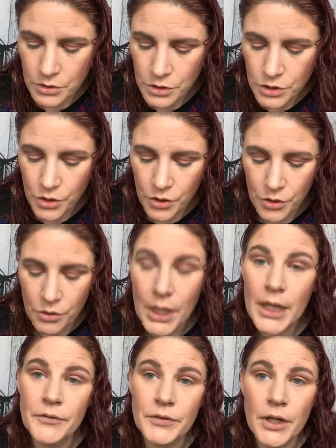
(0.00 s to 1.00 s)
So
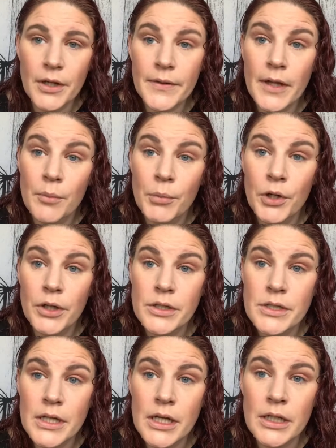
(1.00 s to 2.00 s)
I've got that part
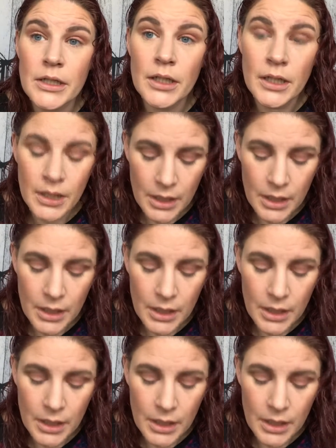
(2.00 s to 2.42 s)
done.